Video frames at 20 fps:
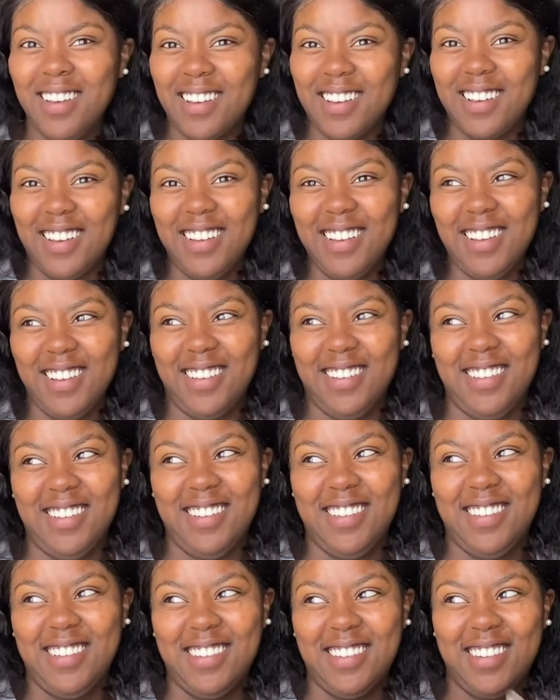like,
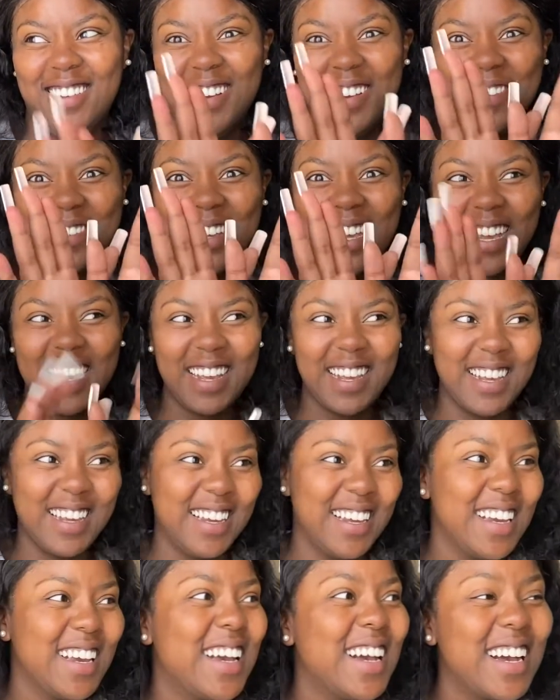okay,
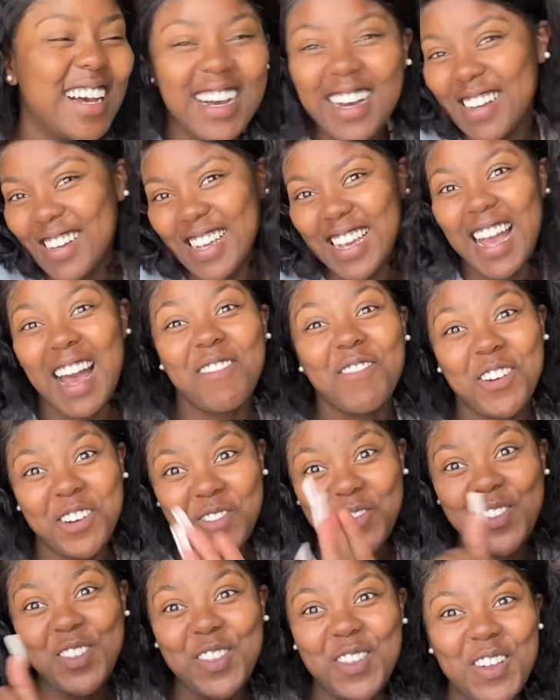I'm good
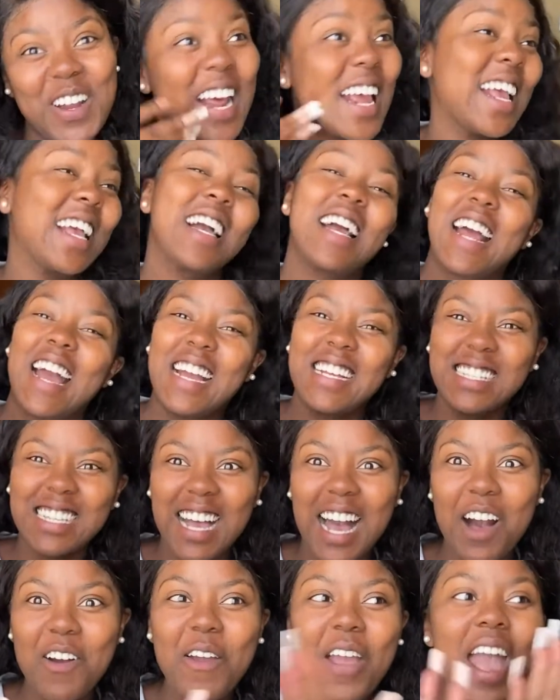with you. Like, right
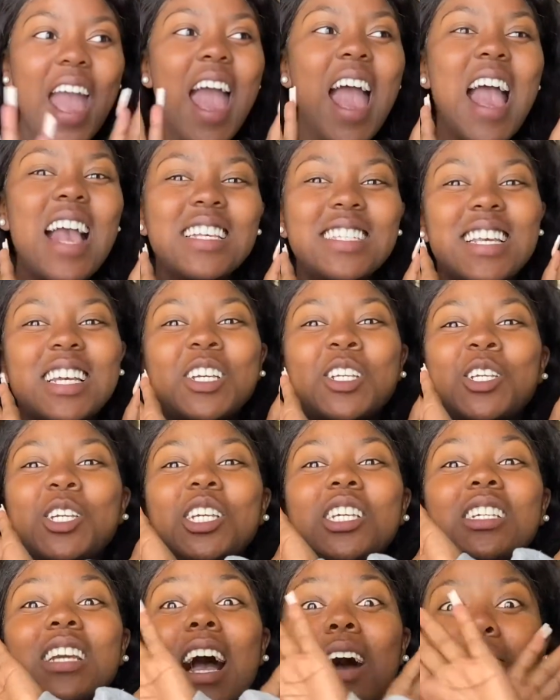now, saying
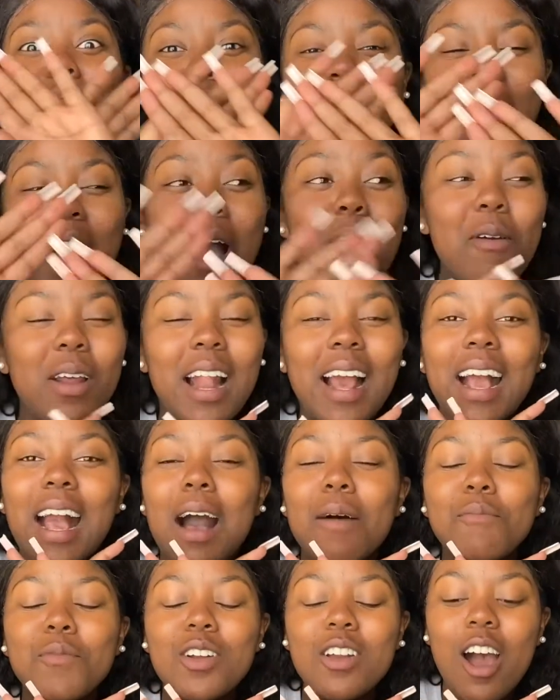sharp now, like,
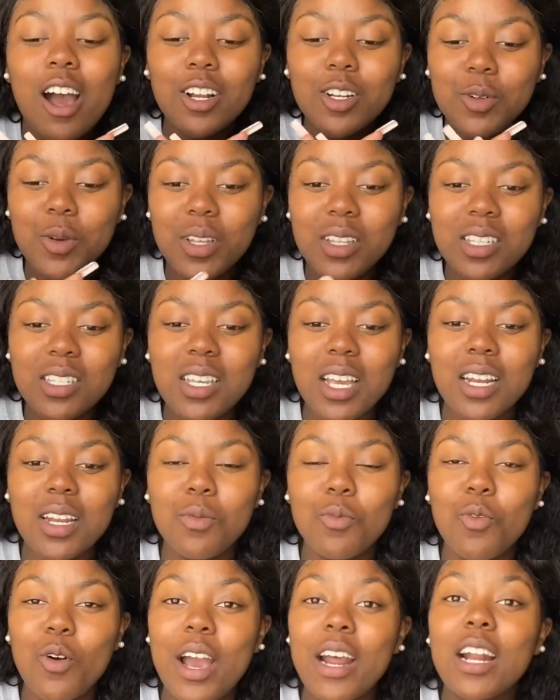I'm not doing this
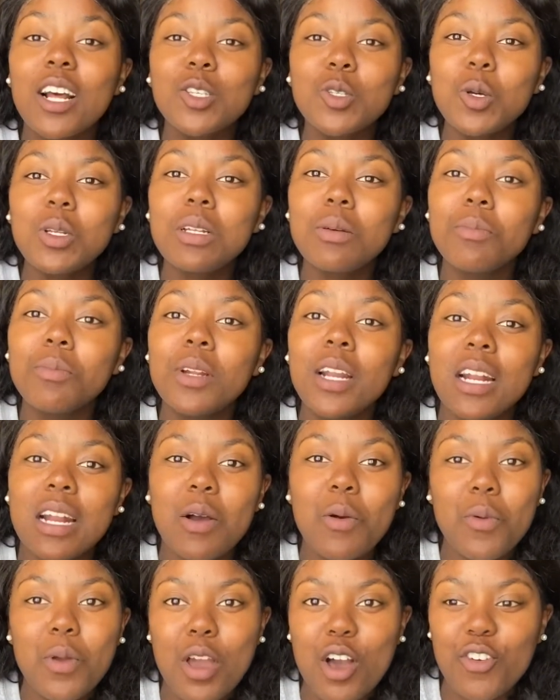anymore. And I told him, Mina,
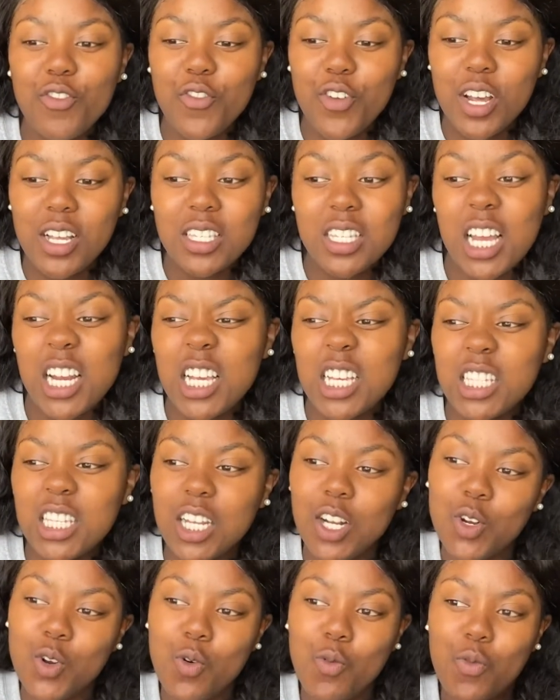now we are friends. And he
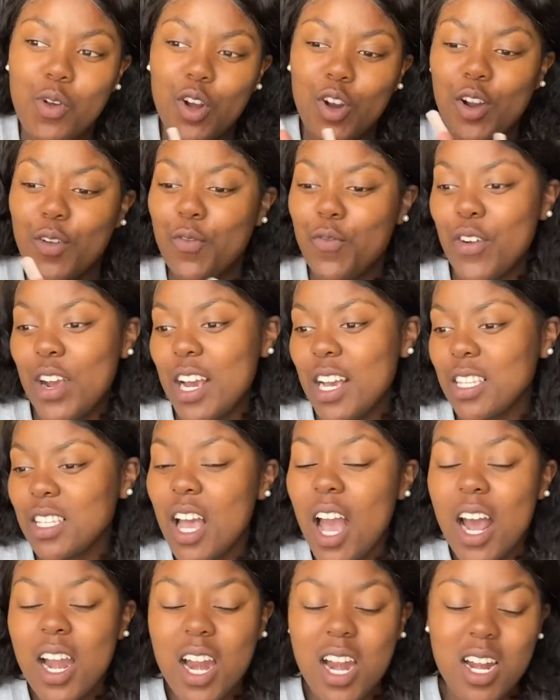said, no, we're not friends.
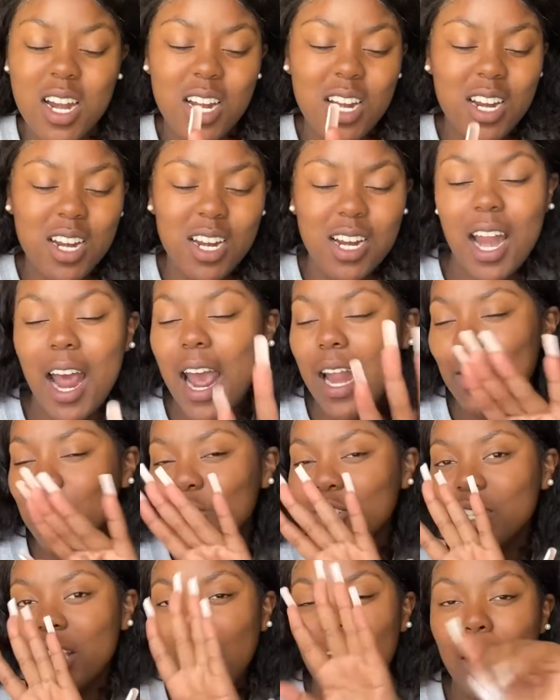And I was
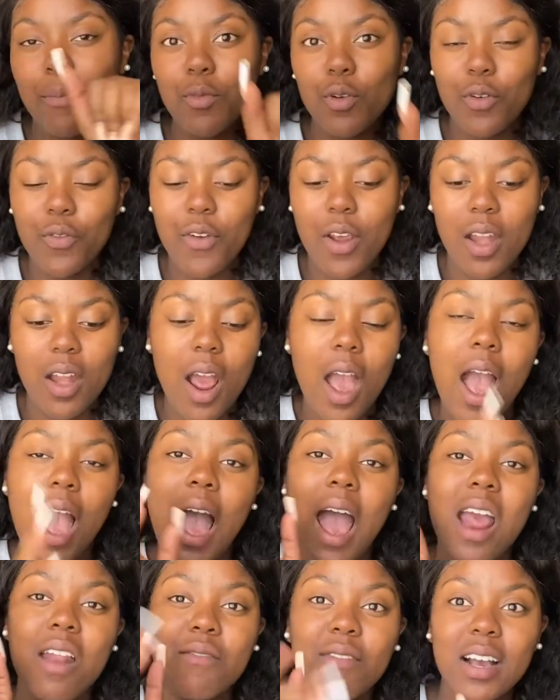just like, I'm your friend.
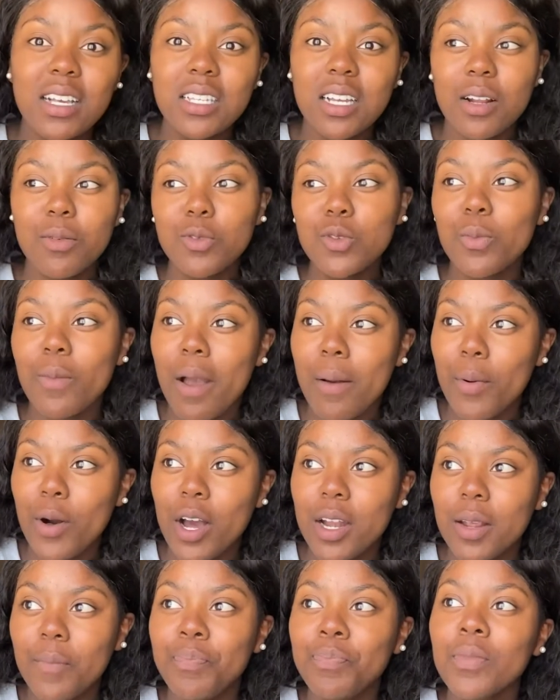I invited him to my
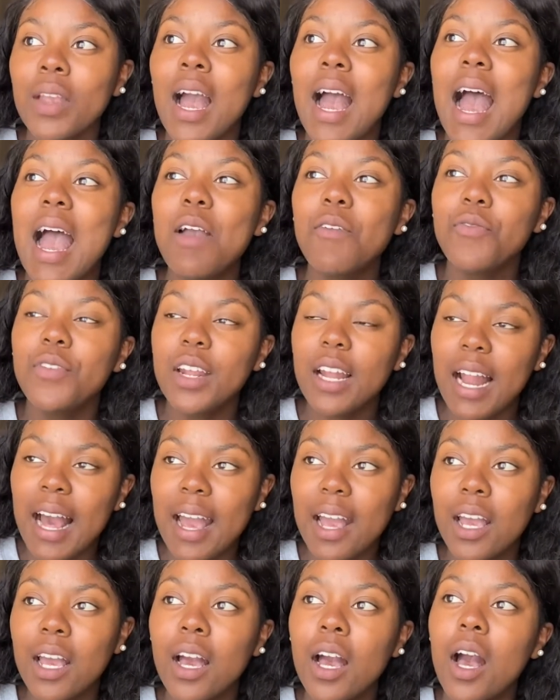party. I feel
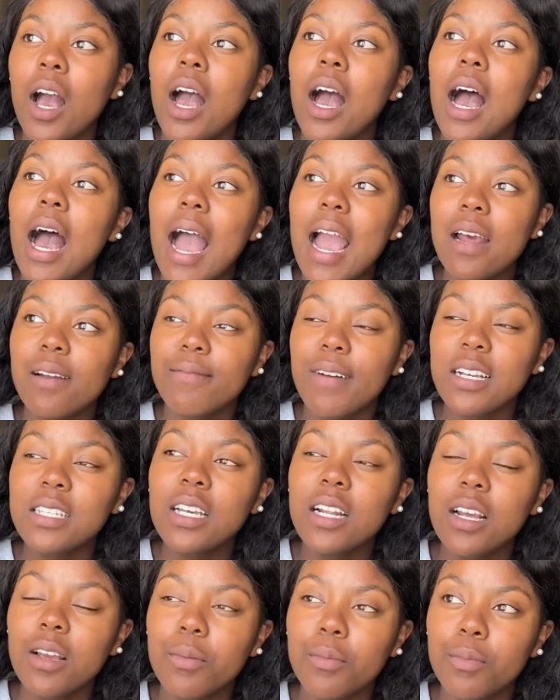like I invited
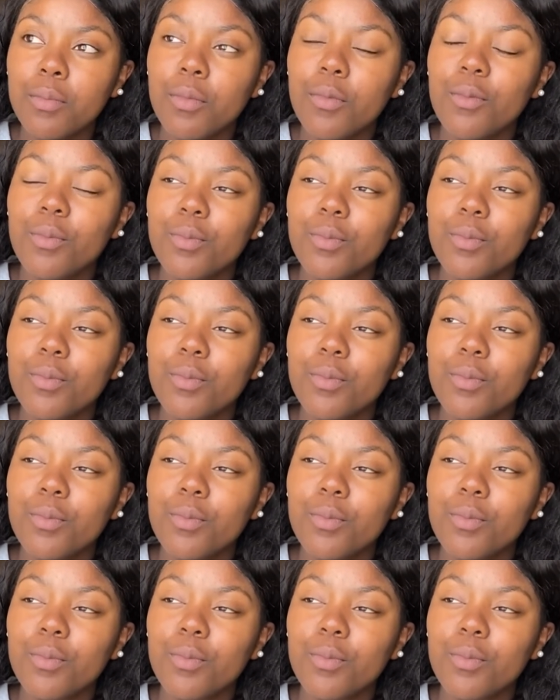him